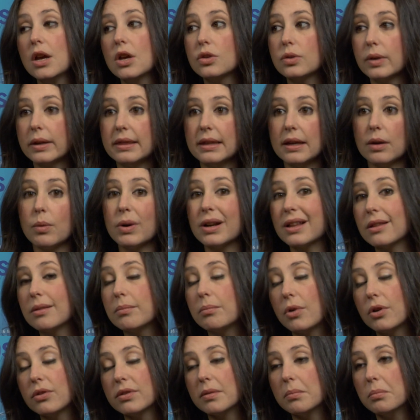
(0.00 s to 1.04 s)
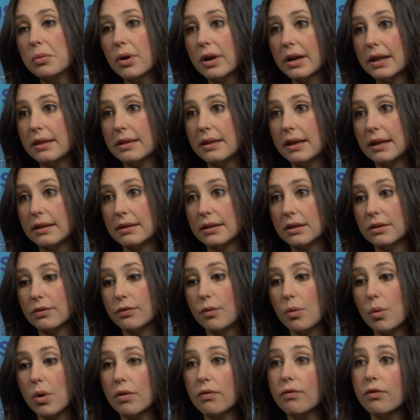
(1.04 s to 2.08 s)
So I think one of the most important things is
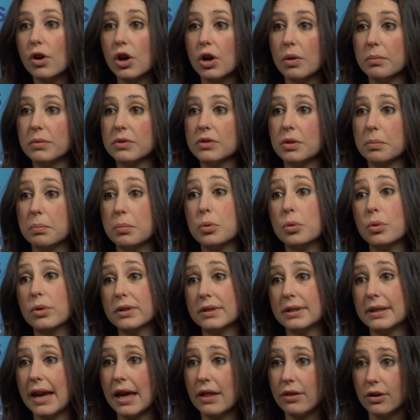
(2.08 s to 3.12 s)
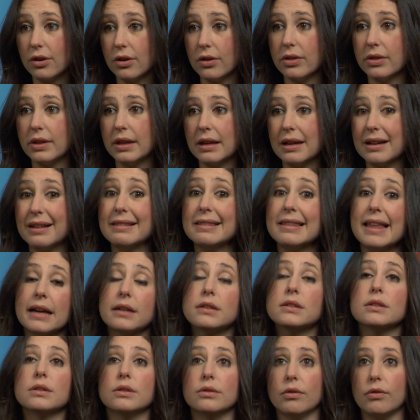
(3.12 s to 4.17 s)
for firms to pool together the
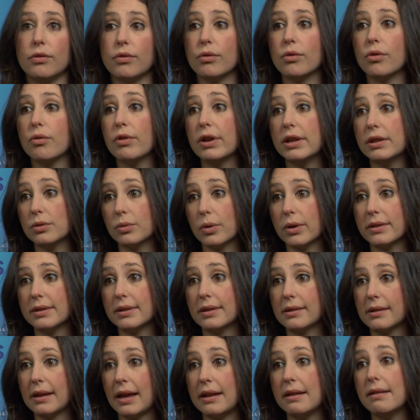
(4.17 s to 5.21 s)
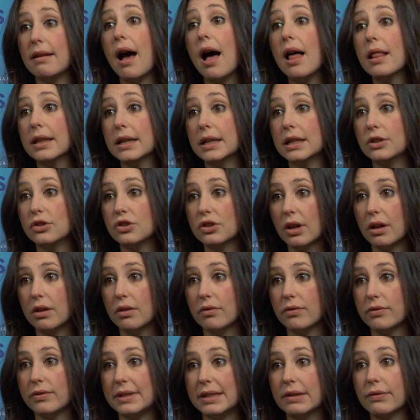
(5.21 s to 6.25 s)
collective resources and knowledge
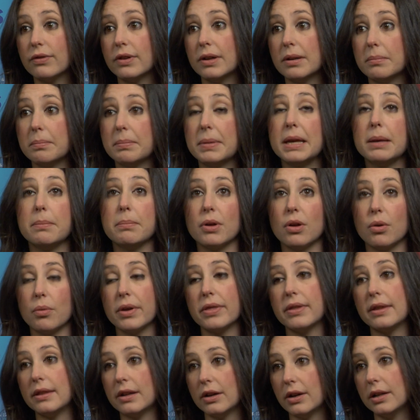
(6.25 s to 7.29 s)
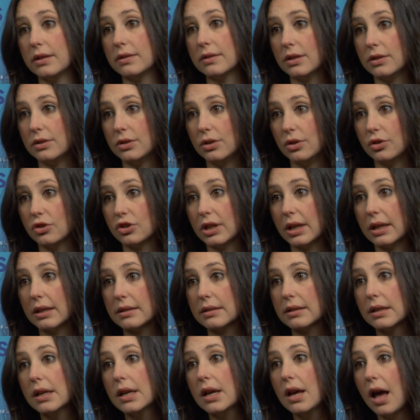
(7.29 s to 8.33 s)
of different people within their
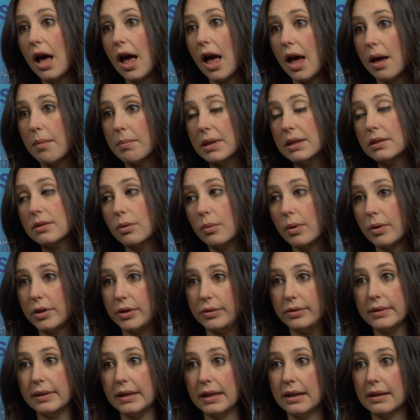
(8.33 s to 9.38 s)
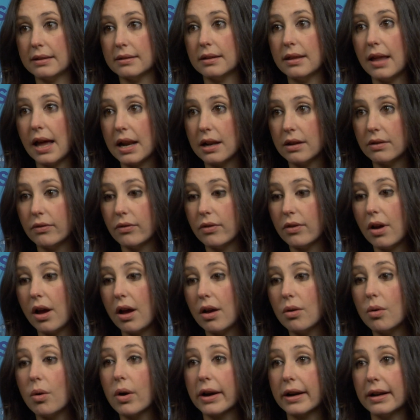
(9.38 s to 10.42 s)
institutions. Um, and so what you see is a lot of
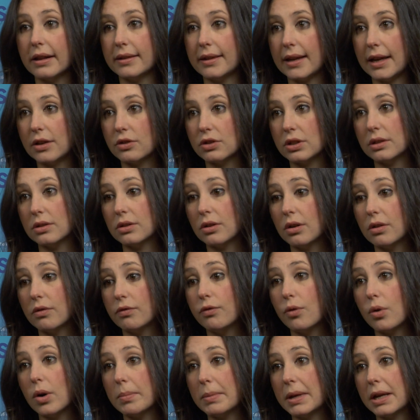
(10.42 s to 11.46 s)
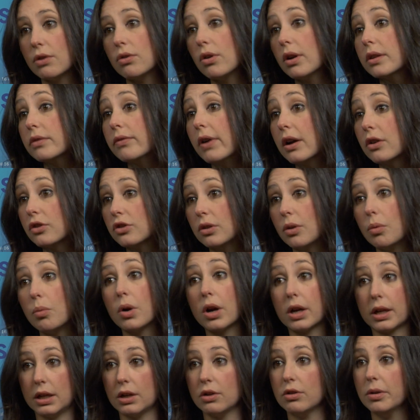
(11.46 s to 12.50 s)
uh, organizations are forming cross-functional
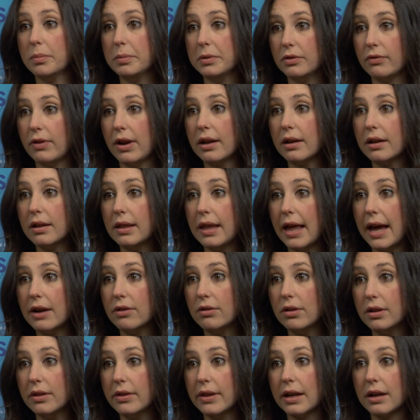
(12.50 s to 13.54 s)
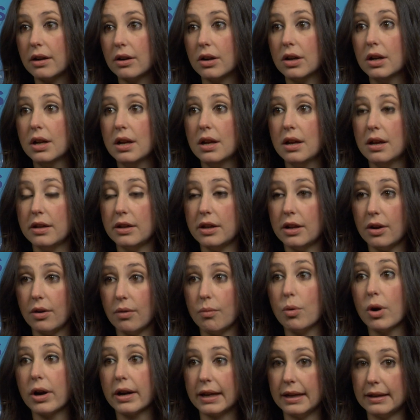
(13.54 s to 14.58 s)
working groups around collateral that are, you know,
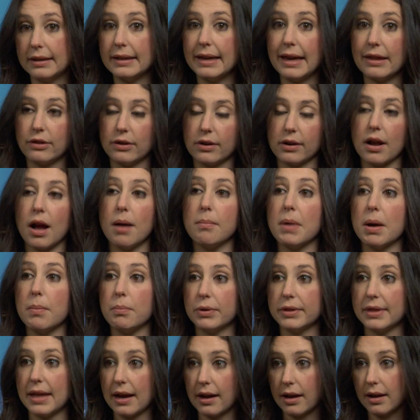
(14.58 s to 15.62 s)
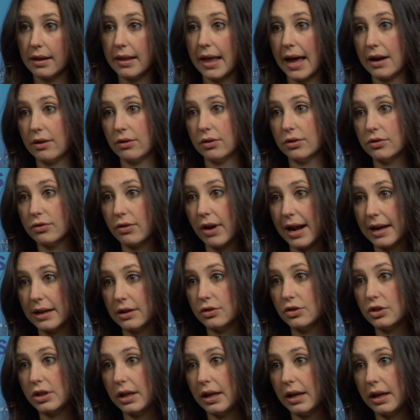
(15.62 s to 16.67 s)
working together to come up with that collateral
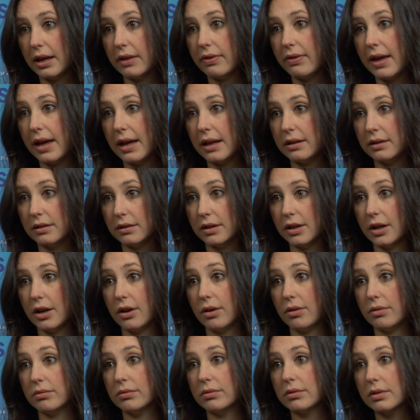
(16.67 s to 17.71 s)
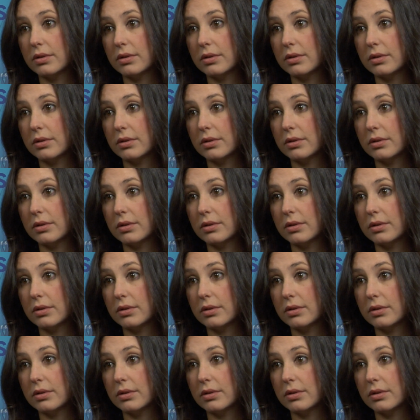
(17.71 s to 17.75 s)
strategy and then, you know,